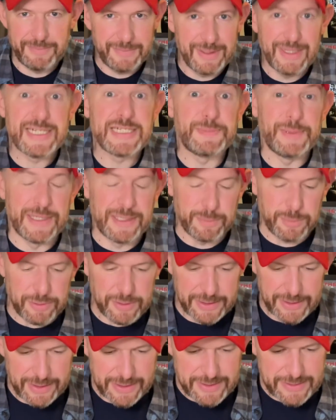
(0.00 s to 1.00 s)
expendable,
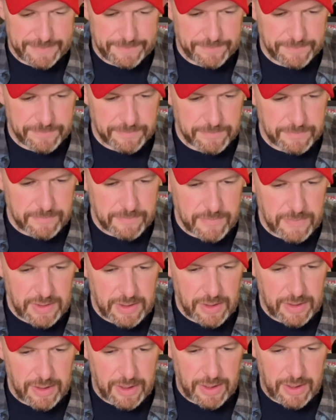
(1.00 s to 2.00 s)
I guess.
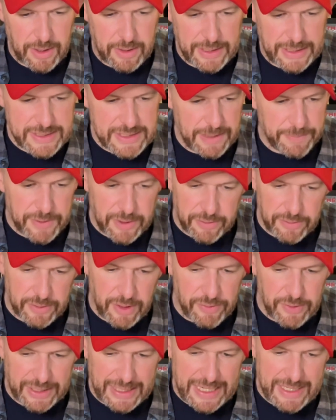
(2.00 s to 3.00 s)
Next up,
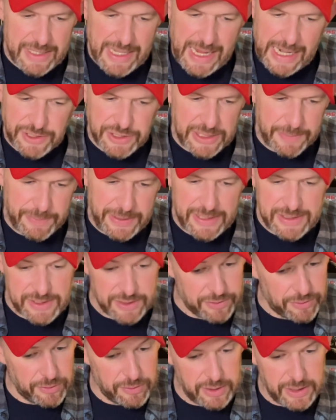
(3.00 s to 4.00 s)
another Ken Lashley piece, an
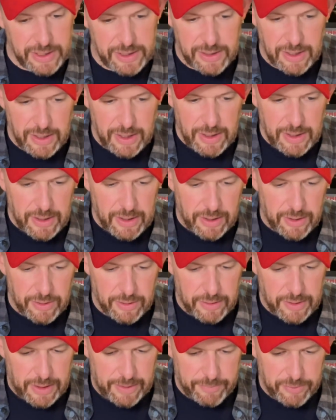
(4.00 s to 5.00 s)
early
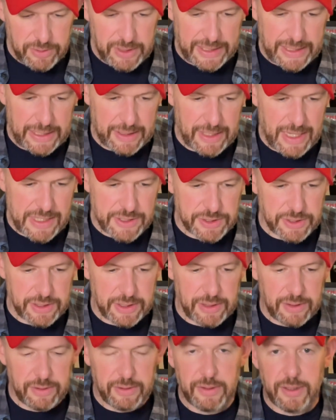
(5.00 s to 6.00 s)
really Ken Lashley